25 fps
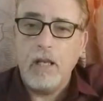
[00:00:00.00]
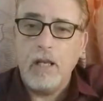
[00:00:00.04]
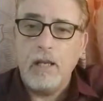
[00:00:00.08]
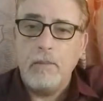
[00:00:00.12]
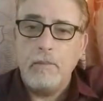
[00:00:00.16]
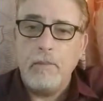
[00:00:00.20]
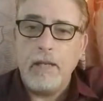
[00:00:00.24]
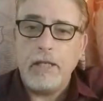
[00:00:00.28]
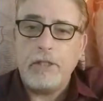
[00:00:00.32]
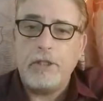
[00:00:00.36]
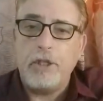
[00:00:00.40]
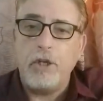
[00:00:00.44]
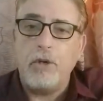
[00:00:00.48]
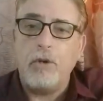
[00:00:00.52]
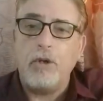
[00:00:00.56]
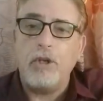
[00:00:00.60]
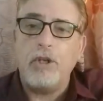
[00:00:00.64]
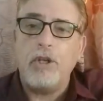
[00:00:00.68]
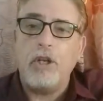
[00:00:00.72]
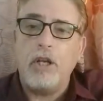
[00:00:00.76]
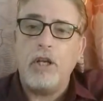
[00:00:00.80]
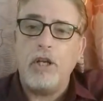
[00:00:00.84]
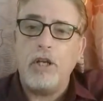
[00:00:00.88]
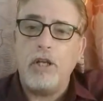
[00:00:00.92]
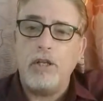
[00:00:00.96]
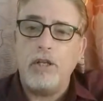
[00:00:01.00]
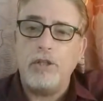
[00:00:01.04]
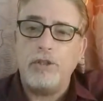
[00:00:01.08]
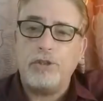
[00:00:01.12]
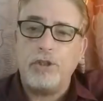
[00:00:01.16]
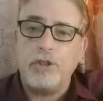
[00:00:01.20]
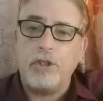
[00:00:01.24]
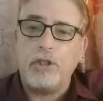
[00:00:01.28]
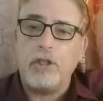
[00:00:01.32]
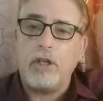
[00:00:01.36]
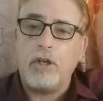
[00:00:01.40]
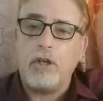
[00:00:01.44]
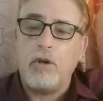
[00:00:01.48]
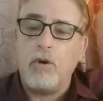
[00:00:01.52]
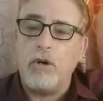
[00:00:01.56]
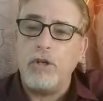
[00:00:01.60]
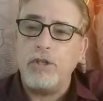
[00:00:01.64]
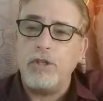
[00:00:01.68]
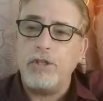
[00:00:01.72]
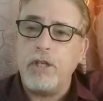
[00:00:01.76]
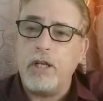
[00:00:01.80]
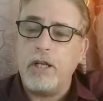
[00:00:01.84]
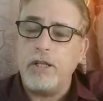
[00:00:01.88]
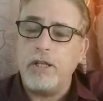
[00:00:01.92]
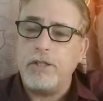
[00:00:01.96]
Me too, a circuit court
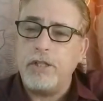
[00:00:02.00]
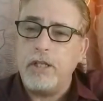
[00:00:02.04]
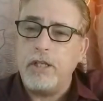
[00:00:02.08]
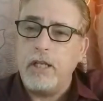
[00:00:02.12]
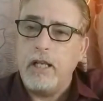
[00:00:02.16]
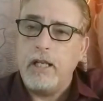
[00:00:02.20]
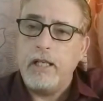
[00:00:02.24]
judge.